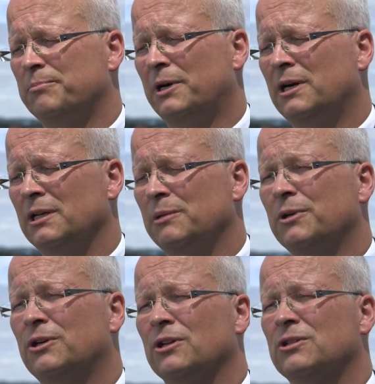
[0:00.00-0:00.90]
partly
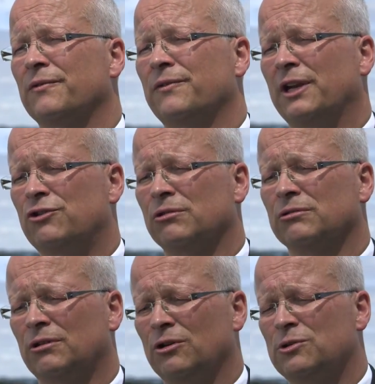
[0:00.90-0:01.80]
because of natural
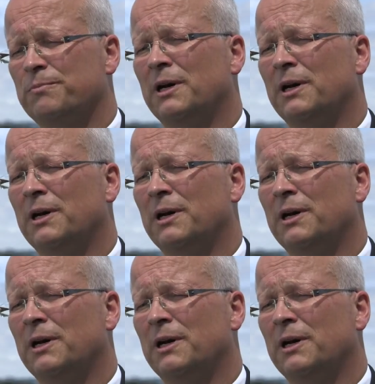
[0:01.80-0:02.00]
growth,